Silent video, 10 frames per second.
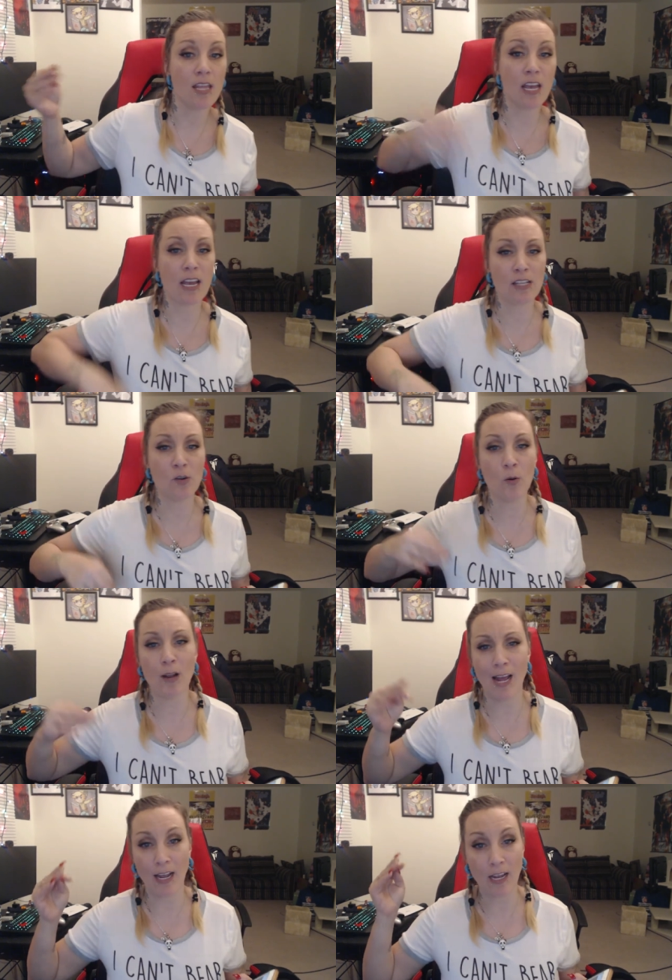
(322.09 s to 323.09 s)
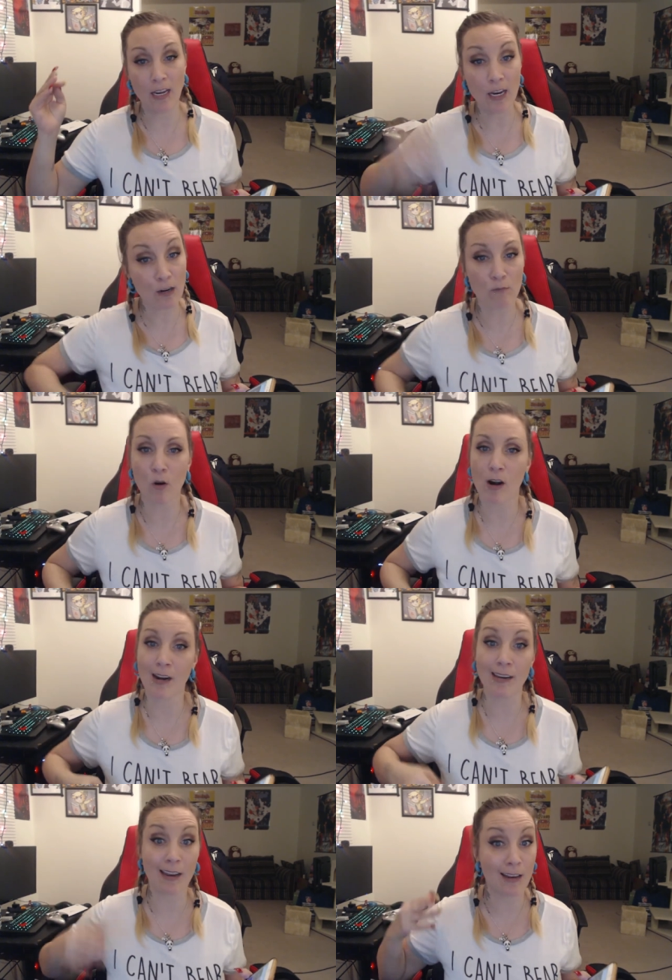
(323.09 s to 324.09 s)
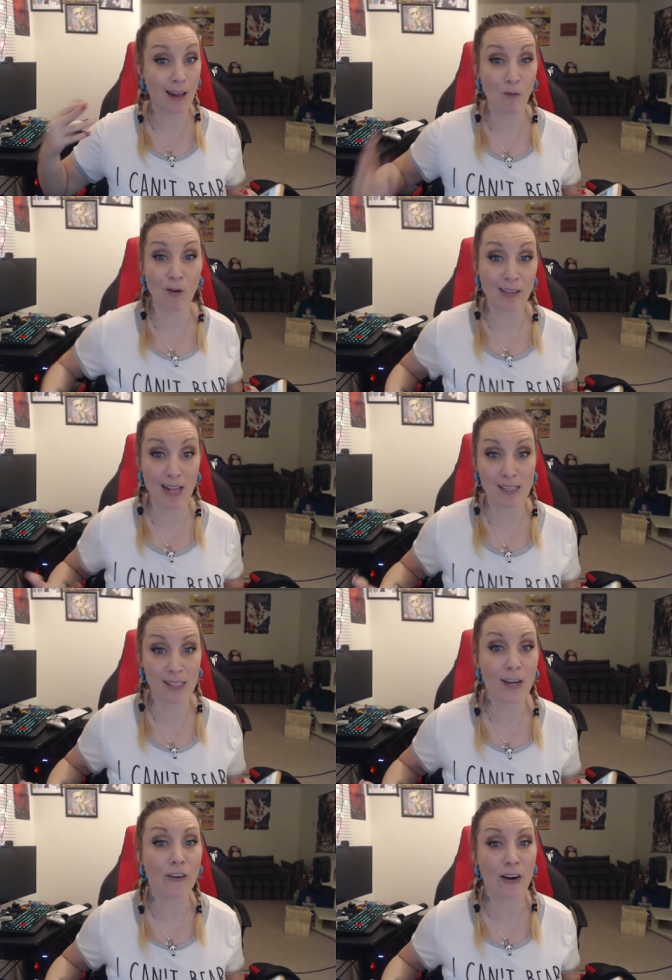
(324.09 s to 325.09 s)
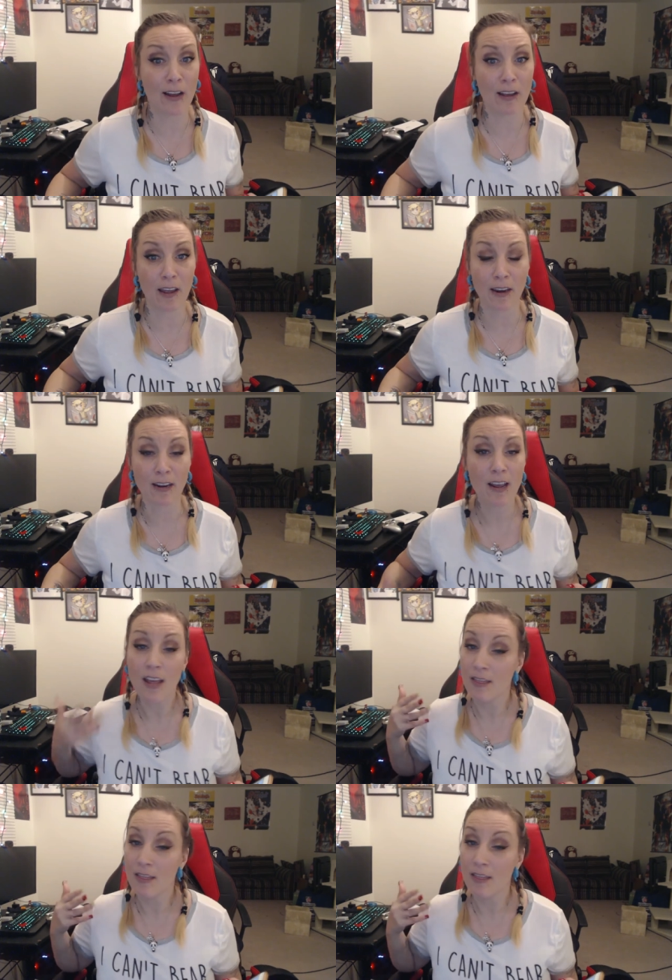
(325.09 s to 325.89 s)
They get to like a year mark and then they want that cigarette again.